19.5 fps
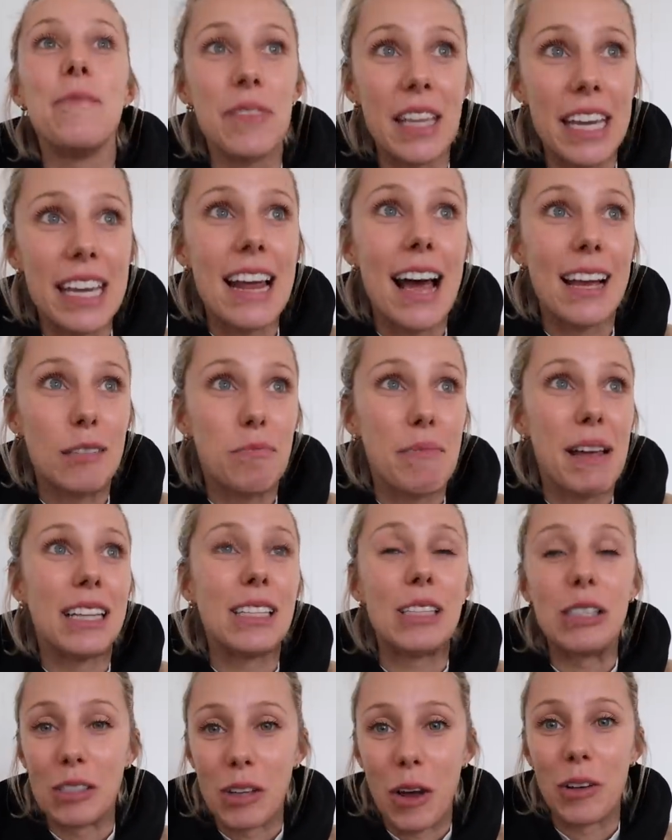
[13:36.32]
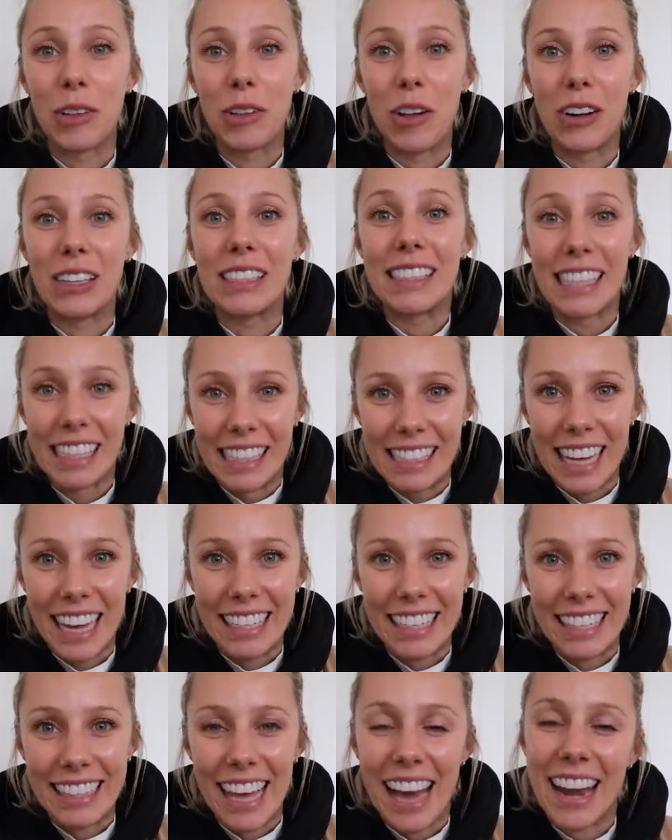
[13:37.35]
It has been so long since I
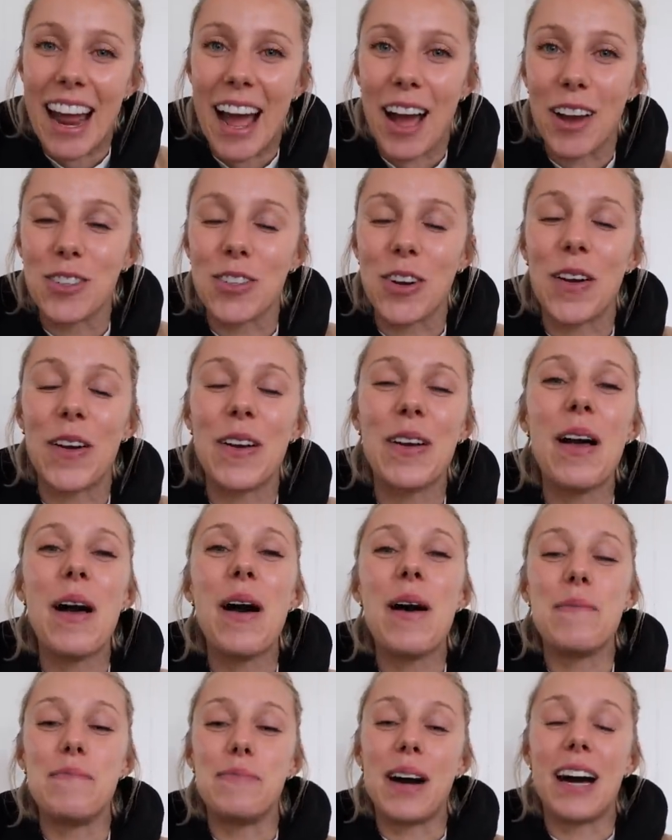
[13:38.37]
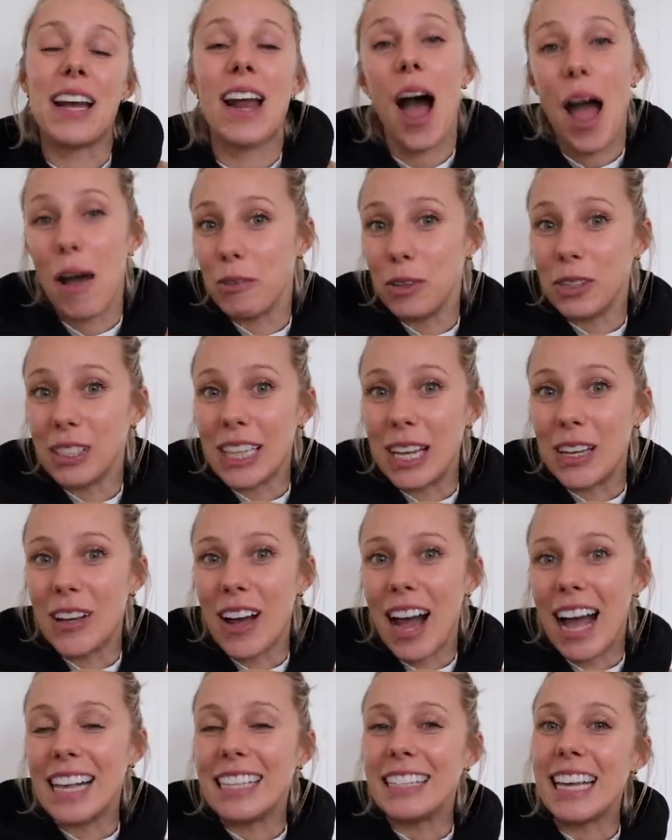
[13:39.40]
did that outro, but I will see you
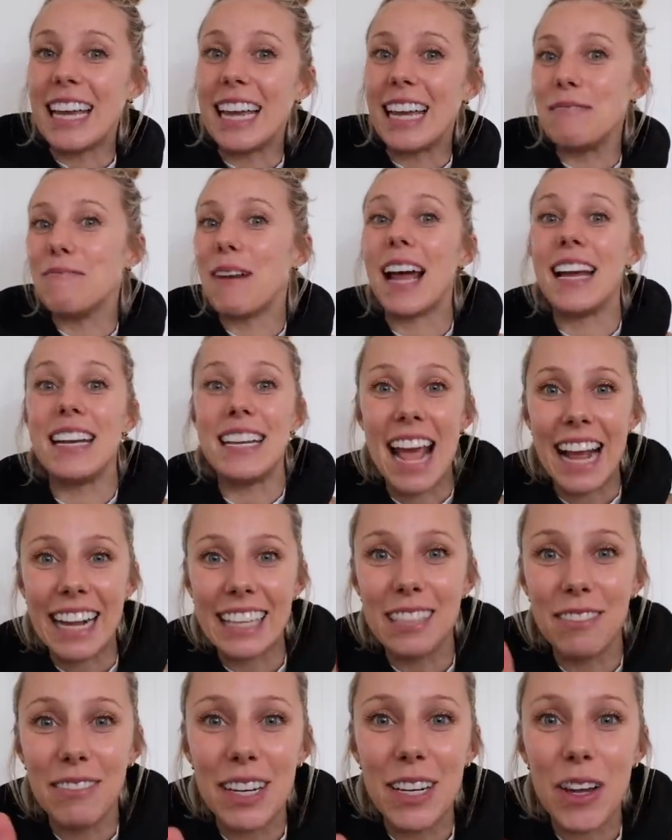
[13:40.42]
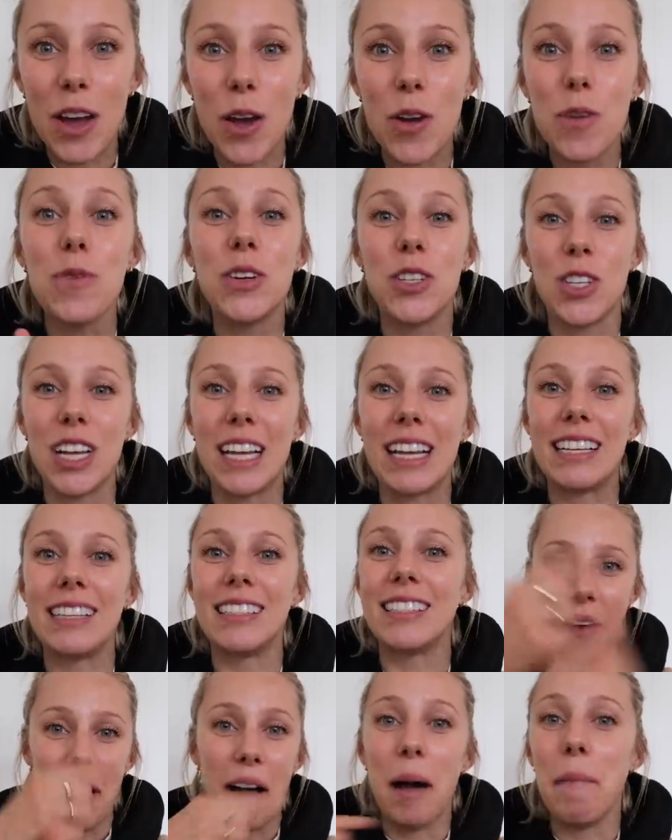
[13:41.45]
guys in my next video, which is
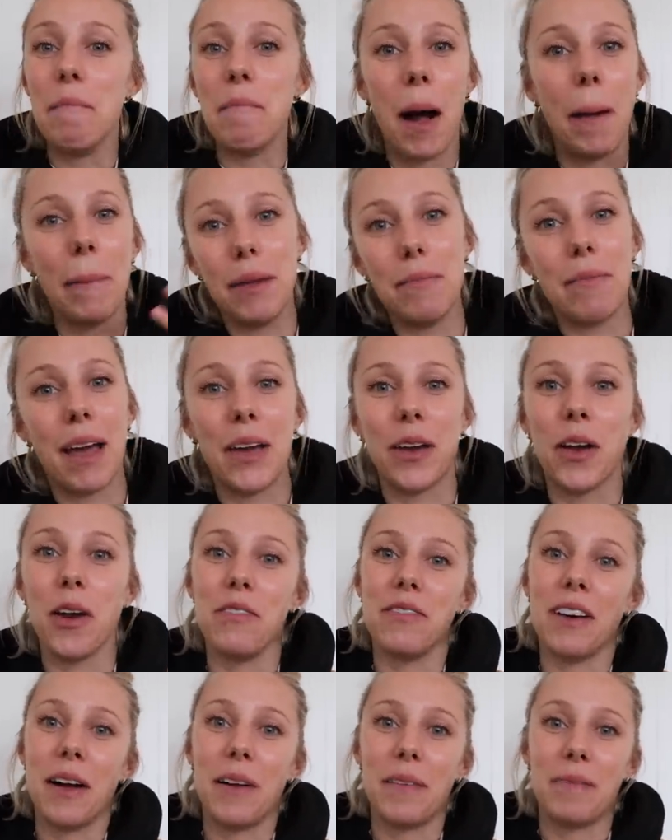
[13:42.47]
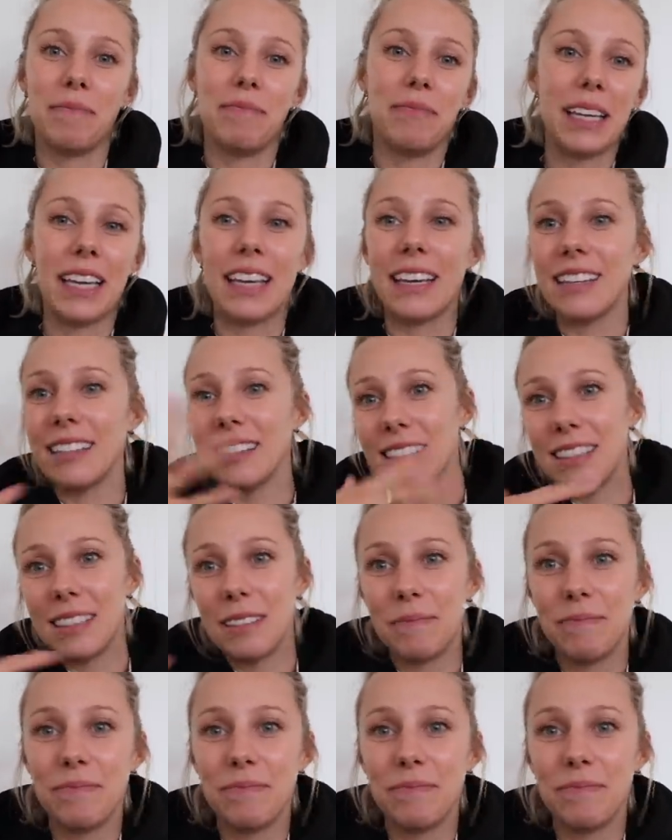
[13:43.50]
a mummy makeover because